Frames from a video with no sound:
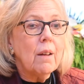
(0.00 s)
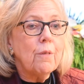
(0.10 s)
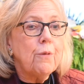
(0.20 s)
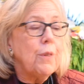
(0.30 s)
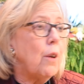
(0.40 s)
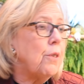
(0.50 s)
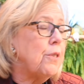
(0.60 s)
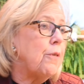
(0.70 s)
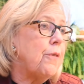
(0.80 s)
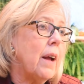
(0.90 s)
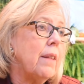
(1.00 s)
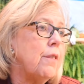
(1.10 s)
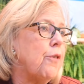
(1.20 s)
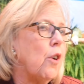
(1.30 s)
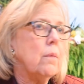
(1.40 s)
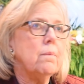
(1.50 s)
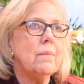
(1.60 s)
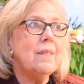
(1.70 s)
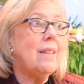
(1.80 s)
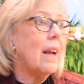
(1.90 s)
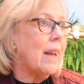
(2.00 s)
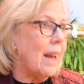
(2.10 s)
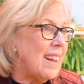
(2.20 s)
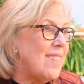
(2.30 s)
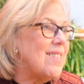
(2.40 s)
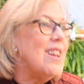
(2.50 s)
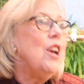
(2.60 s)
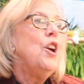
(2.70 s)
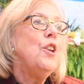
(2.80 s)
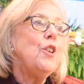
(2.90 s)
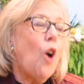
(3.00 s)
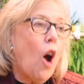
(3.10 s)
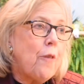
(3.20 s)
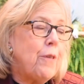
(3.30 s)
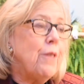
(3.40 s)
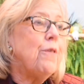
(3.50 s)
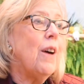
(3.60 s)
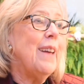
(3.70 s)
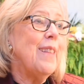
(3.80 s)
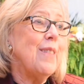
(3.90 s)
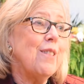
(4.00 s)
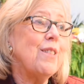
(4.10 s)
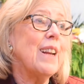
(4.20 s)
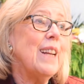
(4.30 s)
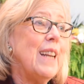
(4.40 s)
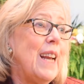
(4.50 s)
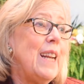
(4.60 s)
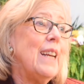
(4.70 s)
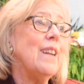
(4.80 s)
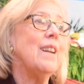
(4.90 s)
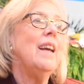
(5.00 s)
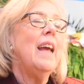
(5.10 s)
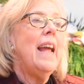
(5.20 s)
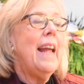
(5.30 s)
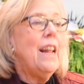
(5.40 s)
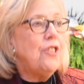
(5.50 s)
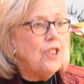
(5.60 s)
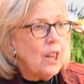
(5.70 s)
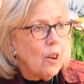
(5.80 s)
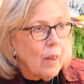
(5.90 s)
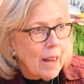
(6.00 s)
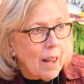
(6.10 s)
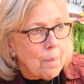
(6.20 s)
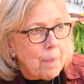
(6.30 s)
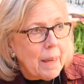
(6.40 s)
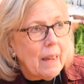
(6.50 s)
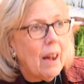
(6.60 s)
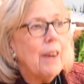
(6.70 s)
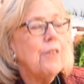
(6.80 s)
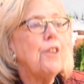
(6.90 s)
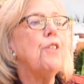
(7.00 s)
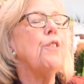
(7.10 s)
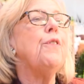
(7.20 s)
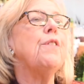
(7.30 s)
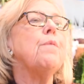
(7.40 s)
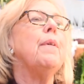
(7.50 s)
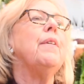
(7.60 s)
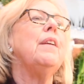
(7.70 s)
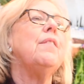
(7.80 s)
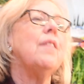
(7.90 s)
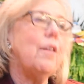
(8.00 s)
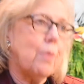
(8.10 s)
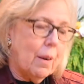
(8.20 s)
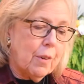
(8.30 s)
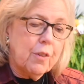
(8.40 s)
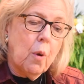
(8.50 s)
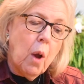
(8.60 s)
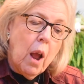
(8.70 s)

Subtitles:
flows of funds for decades, often find that there's a Canadian engineering company hired to do the feasibility studies, whatever. So